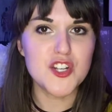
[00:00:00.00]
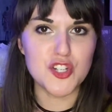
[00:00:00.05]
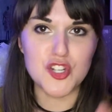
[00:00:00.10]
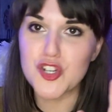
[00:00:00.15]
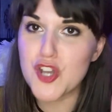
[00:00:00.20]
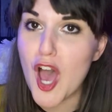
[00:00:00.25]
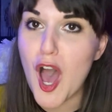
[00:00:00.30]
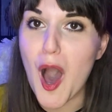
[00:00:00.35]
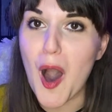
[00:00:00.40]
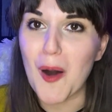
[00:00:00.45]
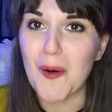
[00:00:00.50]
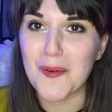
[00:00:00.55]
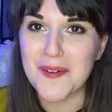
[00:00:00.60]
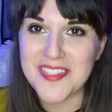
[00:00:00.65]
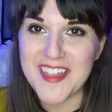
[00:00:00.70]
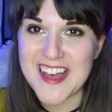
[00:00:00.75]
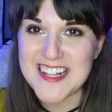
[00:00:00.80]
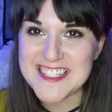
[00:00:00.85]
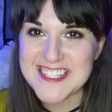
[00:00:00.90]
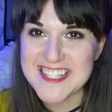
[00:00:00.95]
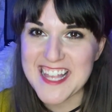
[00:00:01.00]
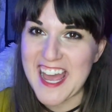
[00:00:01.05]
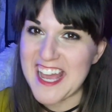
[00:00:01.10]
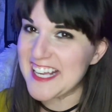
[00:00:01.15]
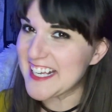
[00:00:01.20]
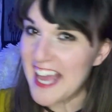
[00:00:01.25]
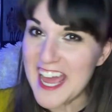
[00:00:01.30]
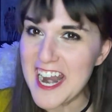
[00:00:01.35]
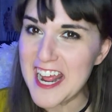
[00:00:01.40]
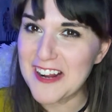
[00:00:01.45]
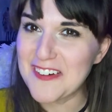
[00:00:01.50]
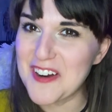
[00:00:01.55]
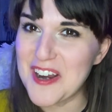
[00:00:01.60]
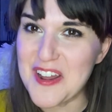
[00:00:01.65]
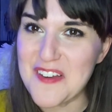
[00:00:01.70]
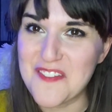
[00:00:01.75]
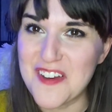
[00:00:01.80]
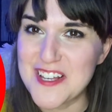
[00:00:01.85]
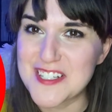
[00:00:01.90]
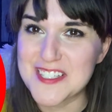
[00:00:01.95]
No, that's like getting rid
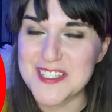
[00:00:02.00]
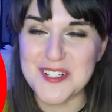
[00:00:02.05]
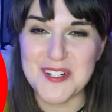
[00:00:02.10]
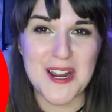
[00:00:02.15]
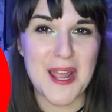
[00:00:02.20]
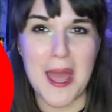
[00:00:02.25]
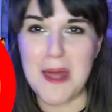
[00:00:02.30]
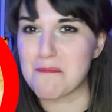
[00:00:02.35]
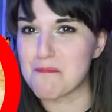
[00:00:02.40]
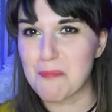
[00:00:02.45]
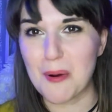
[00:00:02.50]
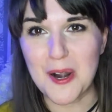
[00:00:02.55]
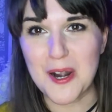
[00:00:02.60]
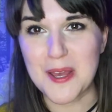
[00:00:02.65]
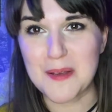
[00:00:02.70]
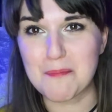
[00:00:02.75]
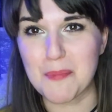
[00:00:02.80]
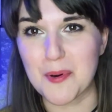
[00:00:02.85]
of history and burning